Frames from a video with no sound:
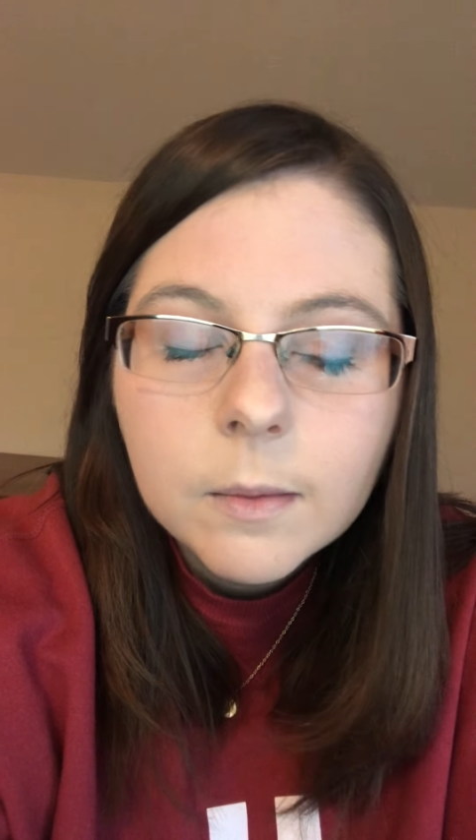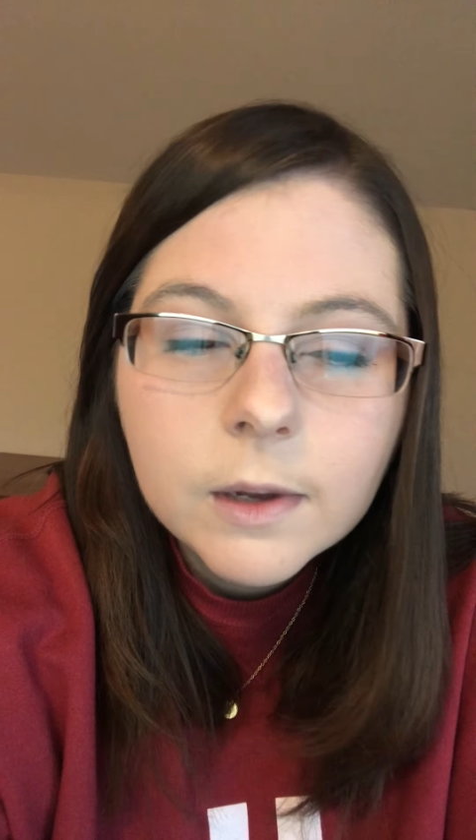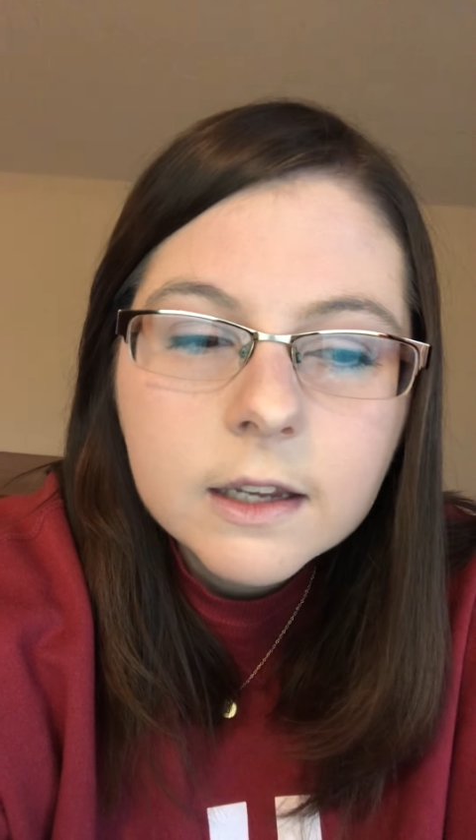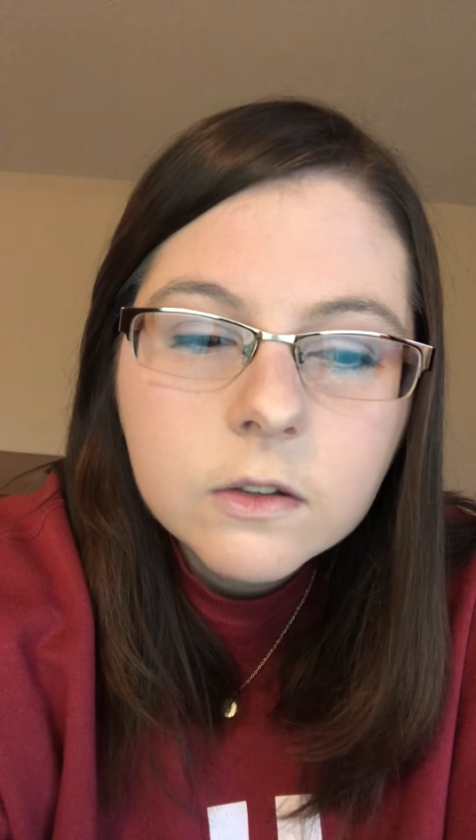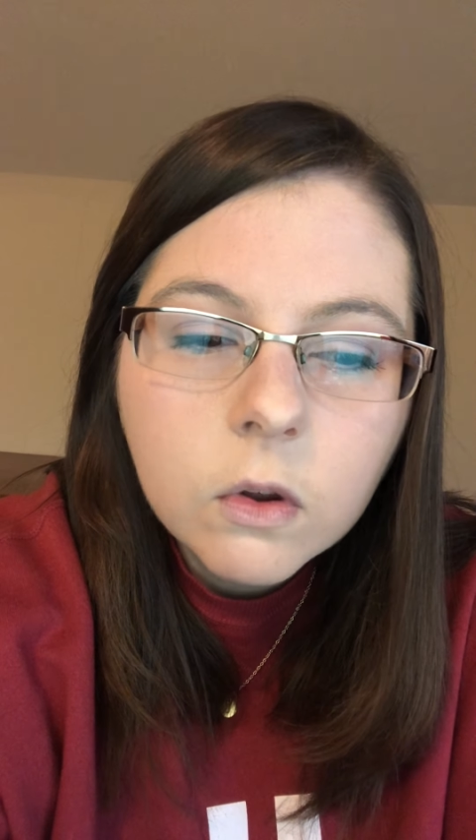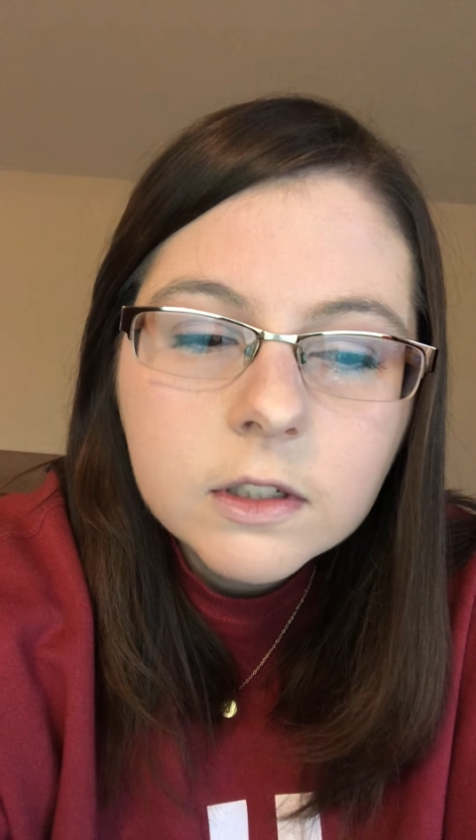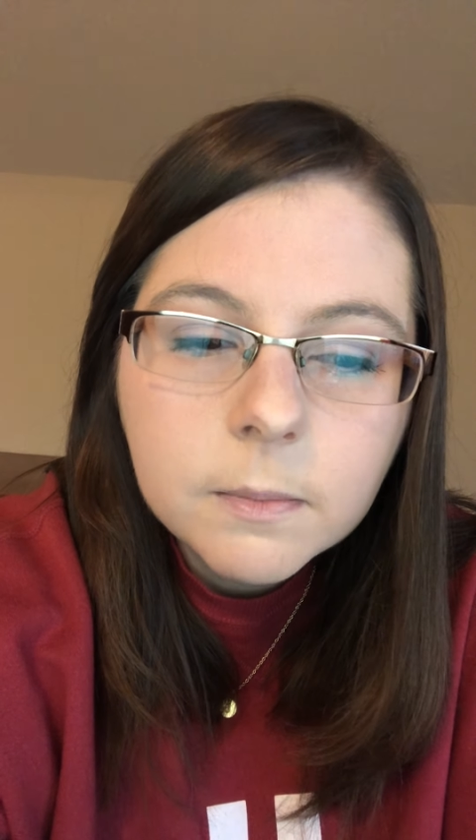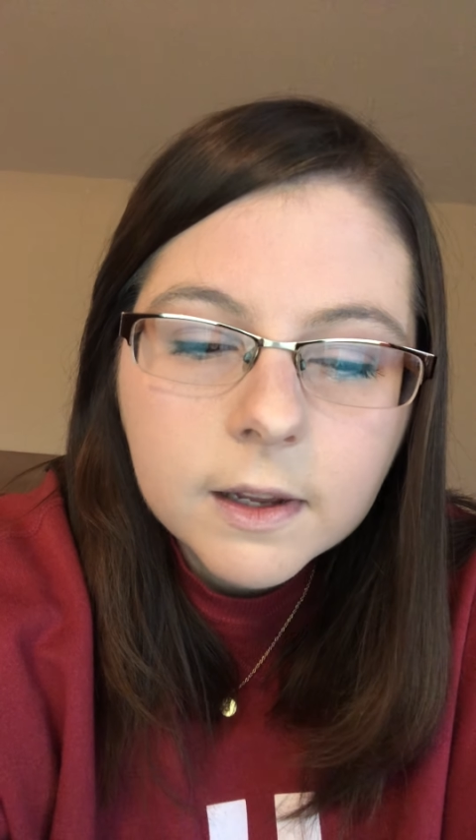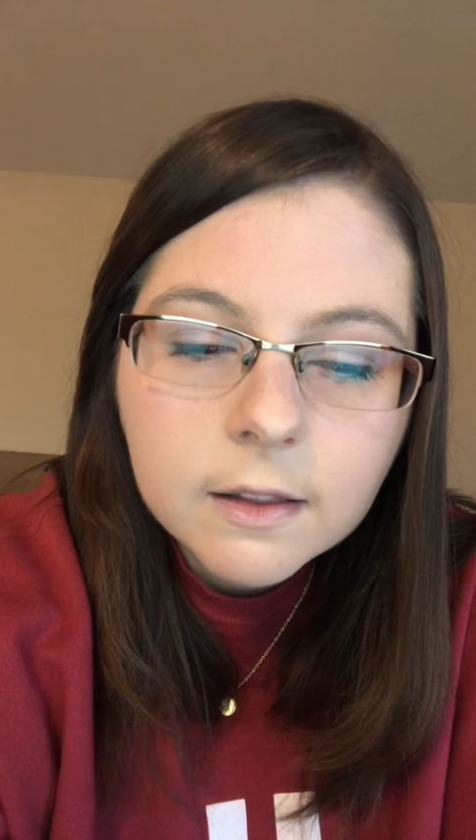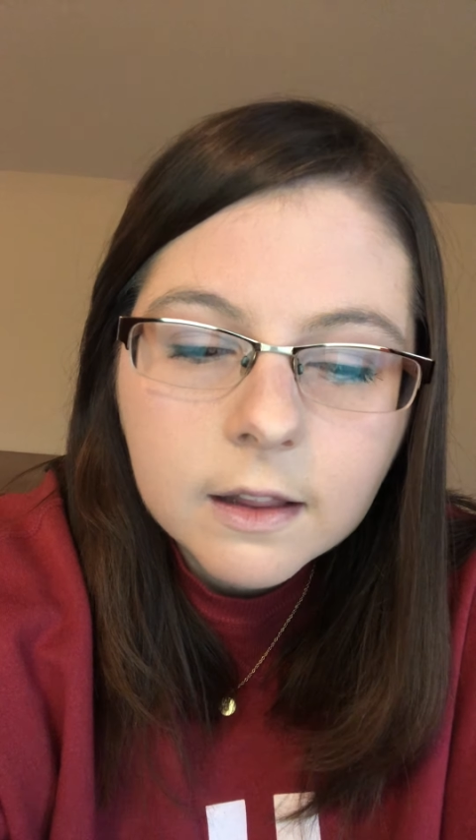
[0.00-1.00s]
because
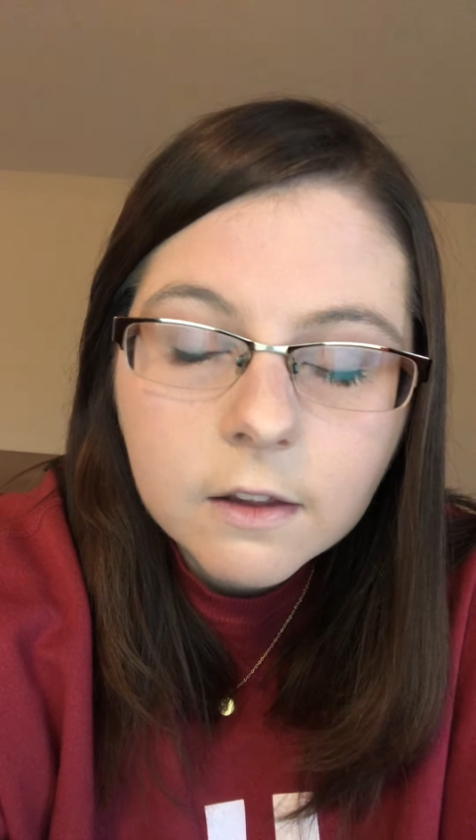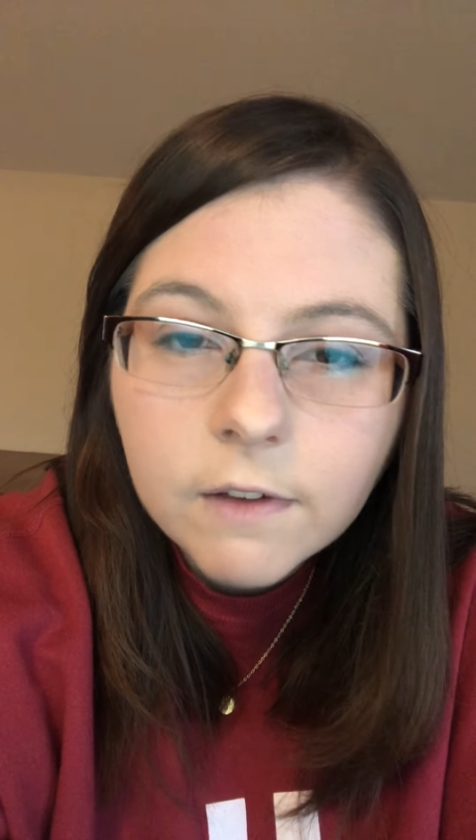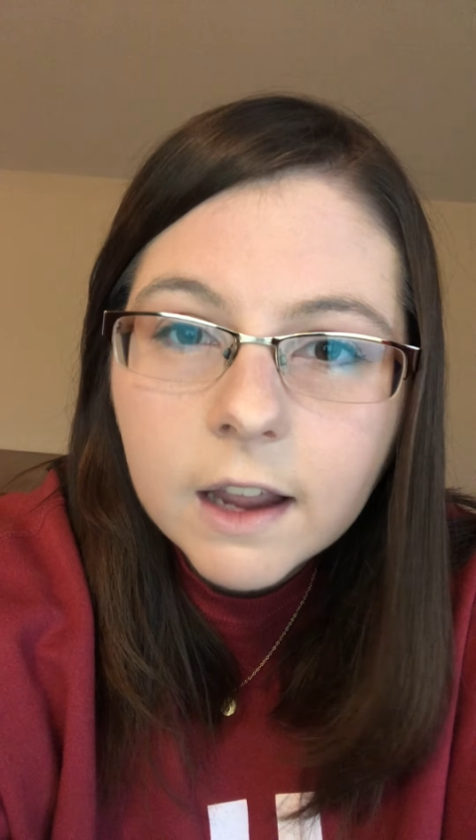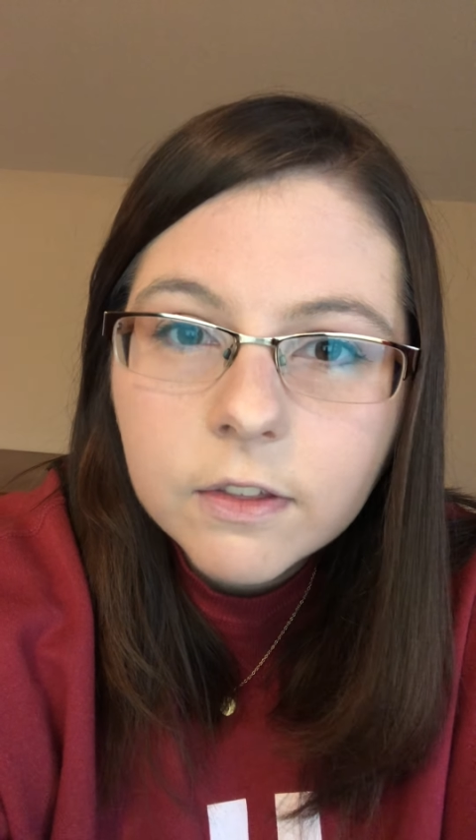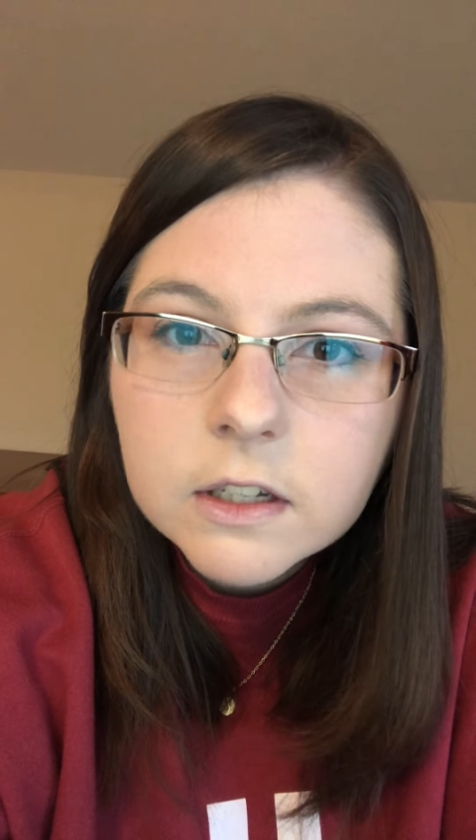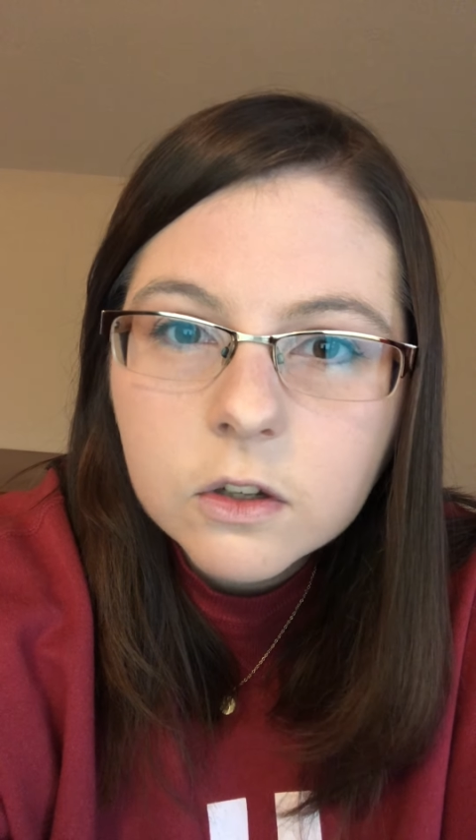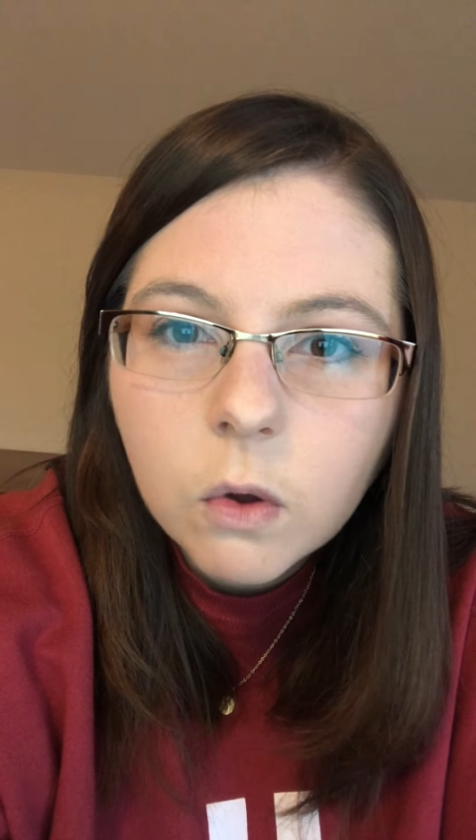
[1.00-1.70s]
ultimately leviathan's